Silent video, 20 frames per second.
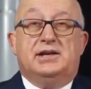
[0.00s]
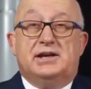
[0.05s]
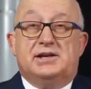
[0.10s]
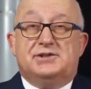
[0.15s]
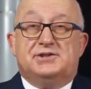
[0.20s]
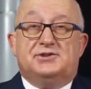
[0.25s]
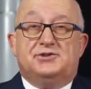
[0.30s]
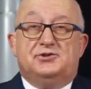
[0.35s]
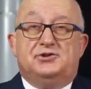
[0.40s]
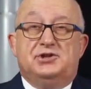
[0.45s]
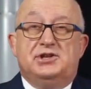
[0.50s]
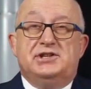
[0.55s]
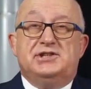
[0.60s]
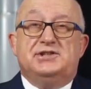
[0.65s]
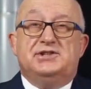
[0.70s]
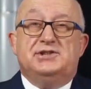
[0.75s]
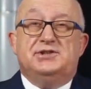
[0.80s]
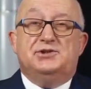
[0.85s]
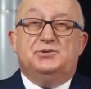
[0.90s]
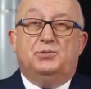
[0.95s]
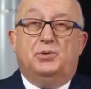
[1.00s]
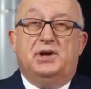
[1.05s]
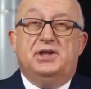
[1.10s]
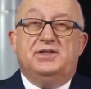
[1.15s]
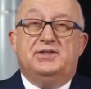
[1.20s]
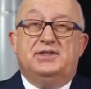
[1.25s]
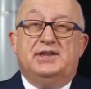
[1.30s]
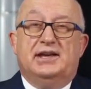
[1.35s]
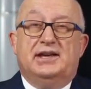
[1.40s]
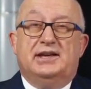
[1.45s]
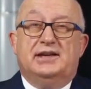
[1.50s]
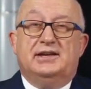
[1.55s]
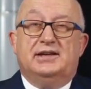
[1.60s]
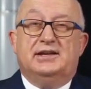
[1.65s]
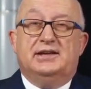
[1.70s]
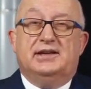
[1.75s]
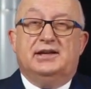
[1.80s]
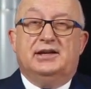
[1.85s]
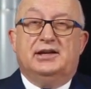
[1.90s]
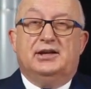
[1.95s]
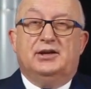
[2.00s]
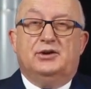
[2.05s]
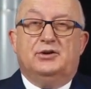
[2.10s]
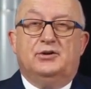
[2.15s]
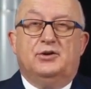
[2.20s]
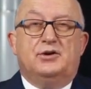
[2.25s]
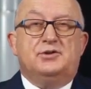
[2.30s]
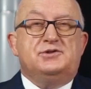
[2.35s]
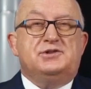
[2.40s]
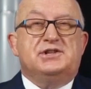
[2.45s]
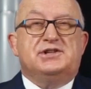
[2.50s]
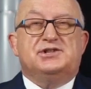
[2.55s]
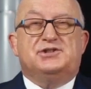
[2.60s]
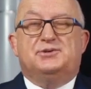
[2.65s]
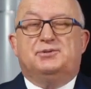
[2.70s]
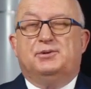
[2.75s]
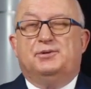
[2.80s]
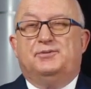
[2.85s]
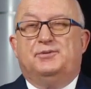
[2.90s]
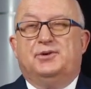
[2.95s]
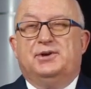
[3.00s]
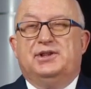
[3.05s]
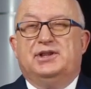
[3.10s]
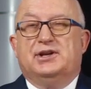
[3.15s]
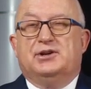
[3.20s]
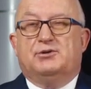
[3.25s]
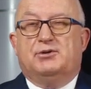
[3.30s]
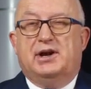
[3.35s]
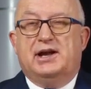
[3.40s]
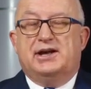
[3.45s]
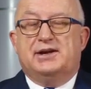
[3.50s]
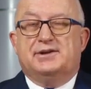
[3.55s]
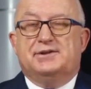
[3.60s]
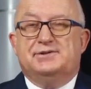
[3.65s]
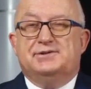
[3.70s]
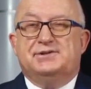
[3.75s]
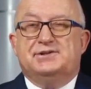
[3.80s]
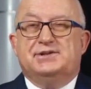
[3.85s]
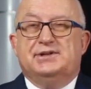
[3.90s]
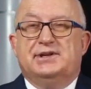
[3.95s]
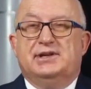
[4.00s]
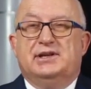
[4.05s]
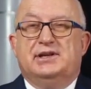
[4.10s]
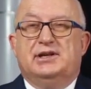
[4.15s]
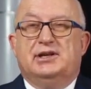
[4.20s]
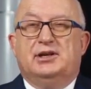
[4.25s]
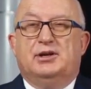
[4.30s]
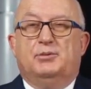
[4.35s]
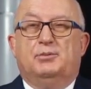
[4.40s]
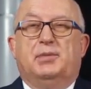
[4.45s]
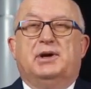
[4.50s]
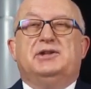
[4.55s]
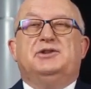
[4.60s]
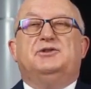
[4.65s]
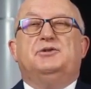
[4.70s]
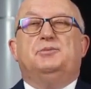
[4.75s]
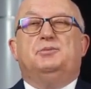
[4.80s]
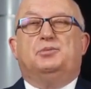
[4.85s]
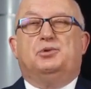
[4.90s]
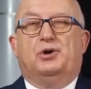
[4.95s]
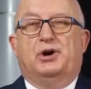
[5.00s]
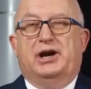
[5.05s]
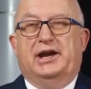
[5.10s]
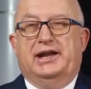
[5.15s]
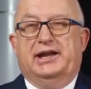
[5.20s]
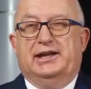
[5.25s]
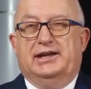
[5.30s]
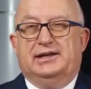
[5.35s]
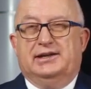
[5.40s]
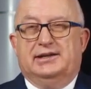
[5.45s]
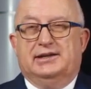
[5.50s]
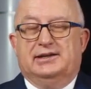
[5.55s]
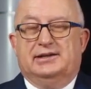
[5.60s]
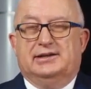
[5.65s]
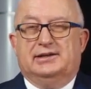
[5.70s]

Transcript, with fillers: Yes, Jesus went there not just to avoid the crowds, but to pray.